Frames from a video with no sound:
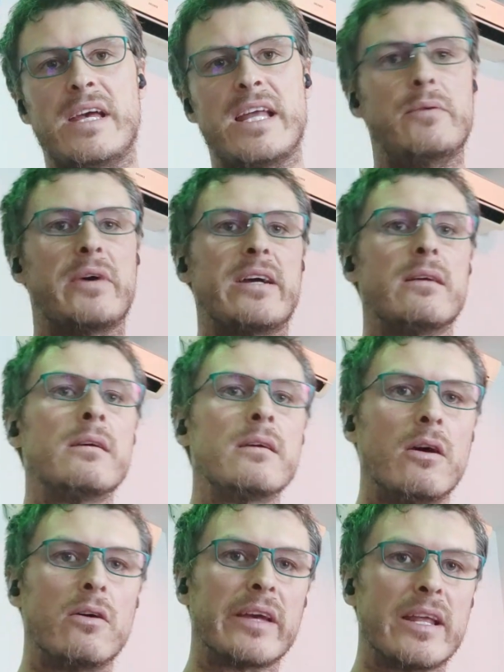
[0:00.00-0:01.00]
Anyway,
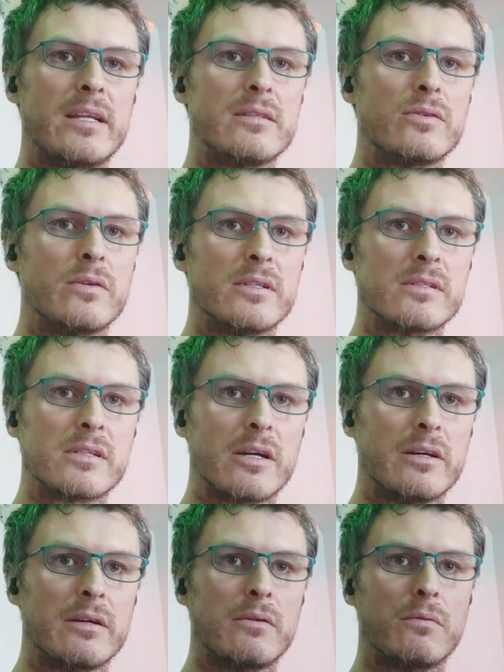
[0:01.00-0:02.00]
I'll get into it.
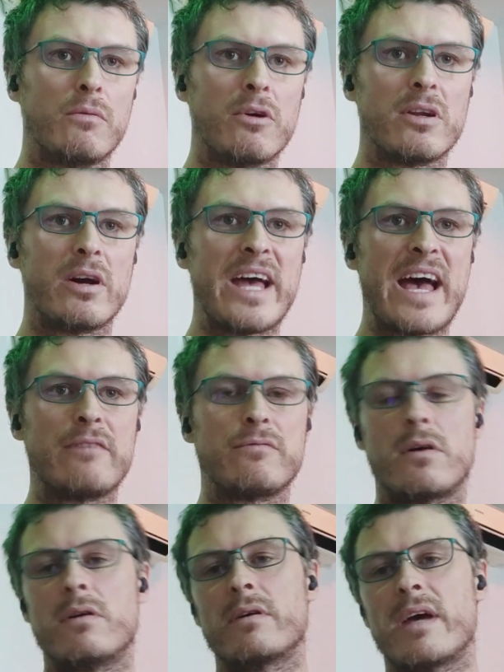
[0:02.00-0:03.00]
So what I had
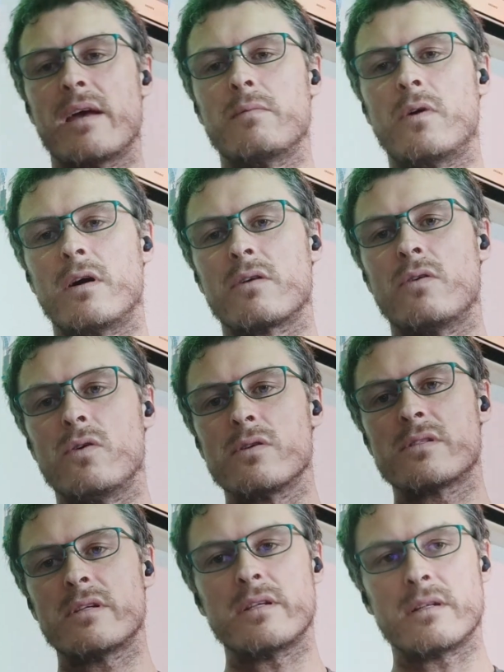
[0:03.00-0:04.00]
wrong and what
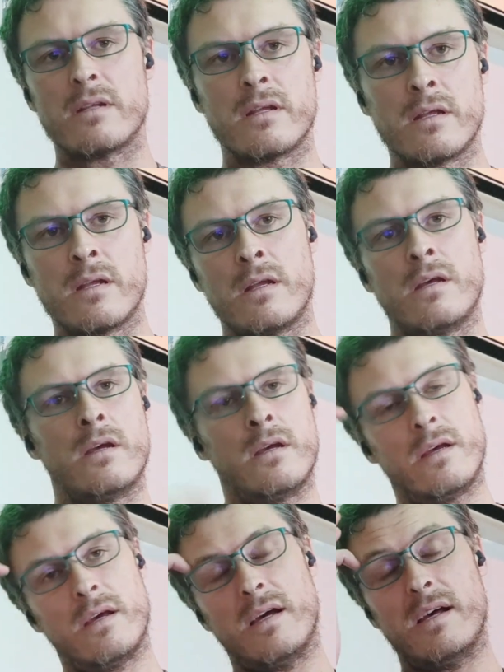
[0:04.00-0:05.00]
caused it,
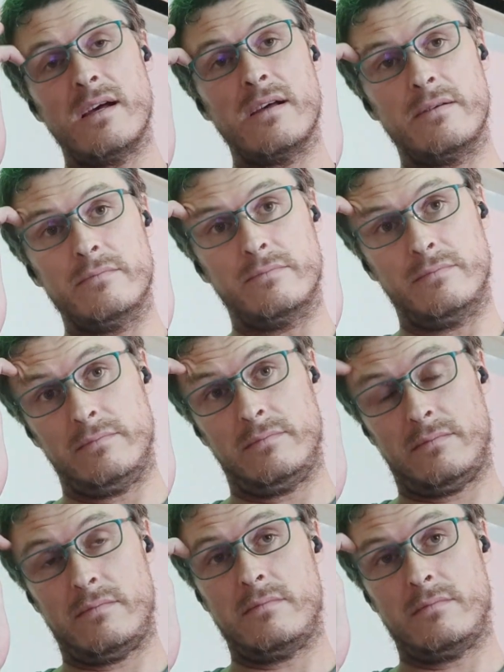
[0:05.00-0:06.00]

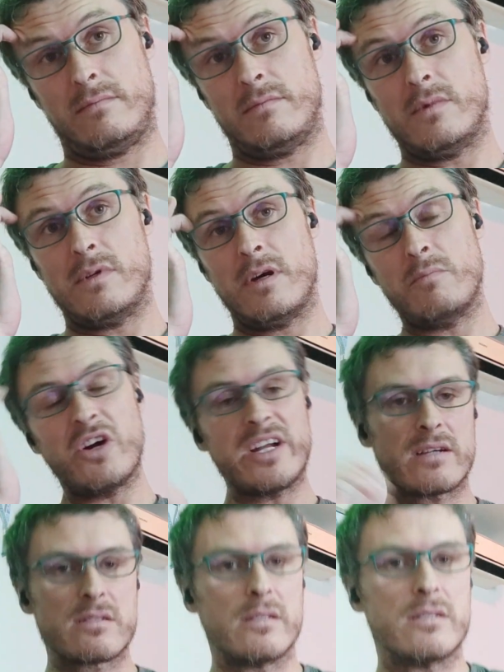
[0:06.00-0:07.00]
I might
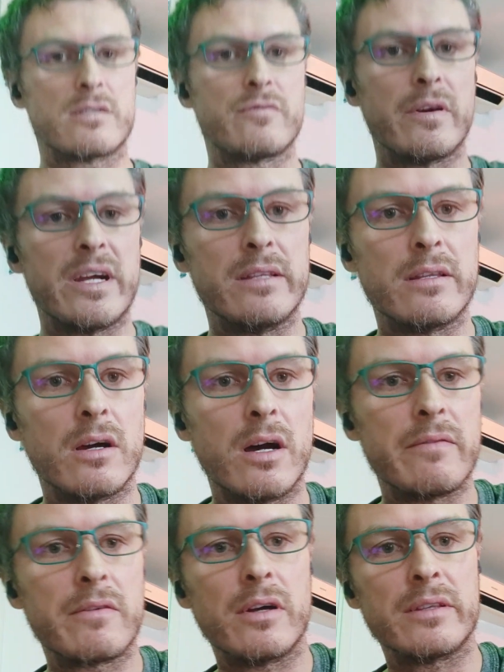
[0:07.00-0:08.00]
actually just read that
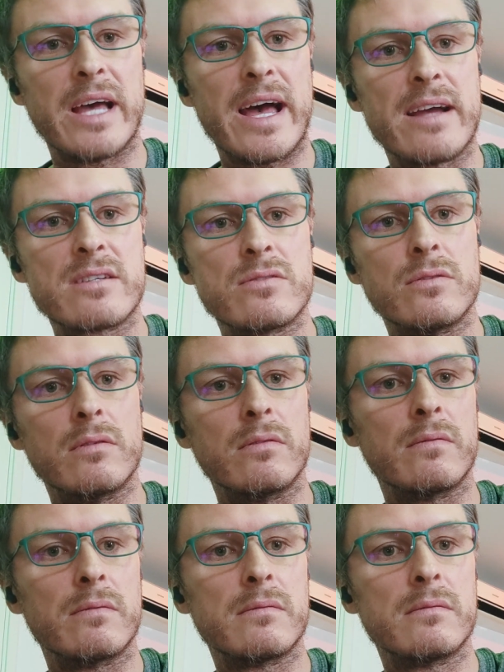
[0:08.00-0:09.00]
I've got the
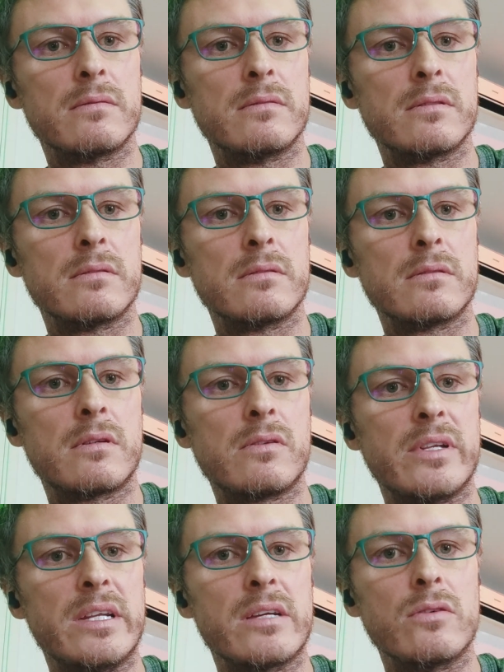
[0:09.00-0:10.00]
actual
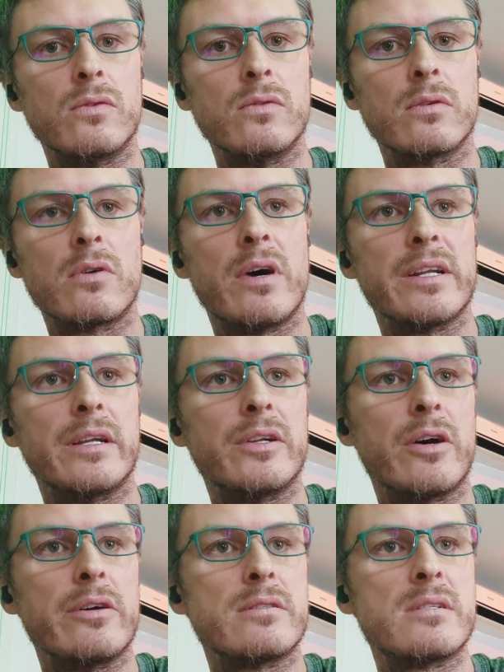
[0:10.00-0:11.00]
clinical kind of
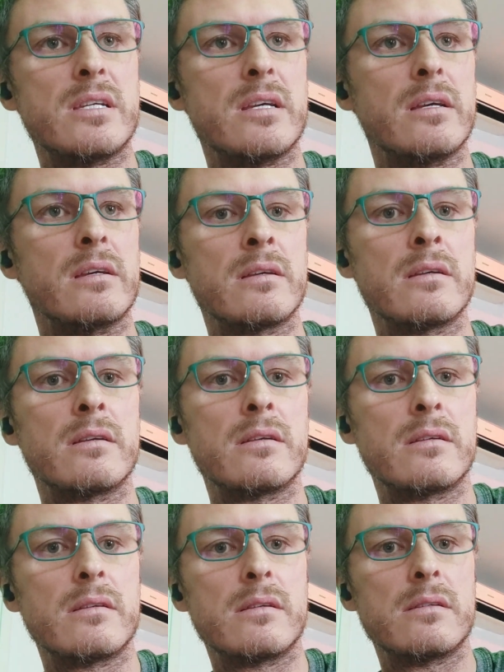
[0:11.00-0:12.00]
notes here.
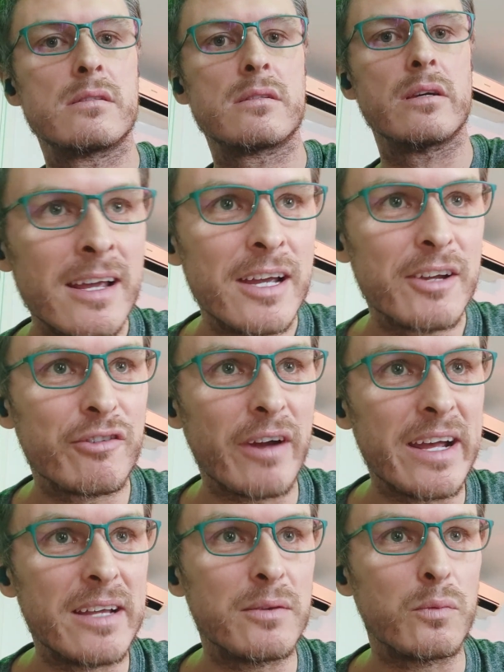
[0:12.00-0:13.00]
So,
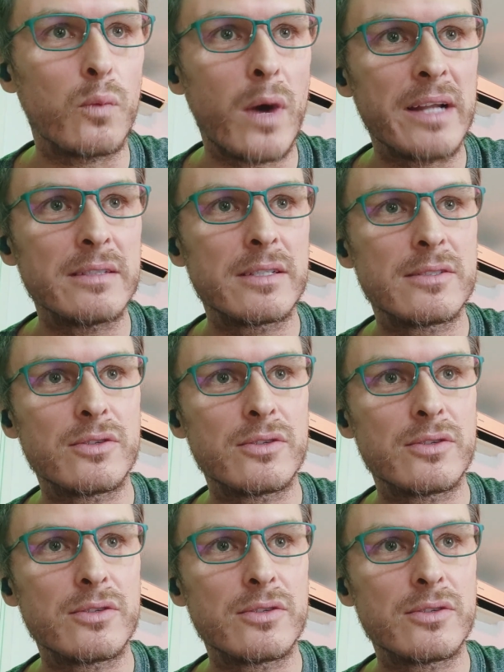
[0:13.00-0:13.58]
grade 1 to